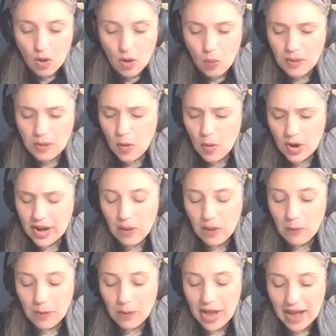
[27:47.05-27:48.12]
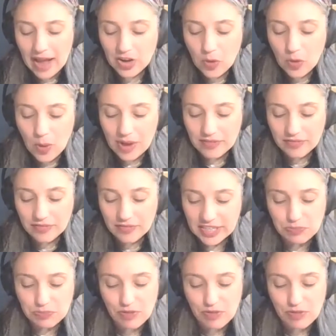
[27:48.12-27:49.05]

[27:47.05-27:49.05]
One morning, when we hadn't quite finished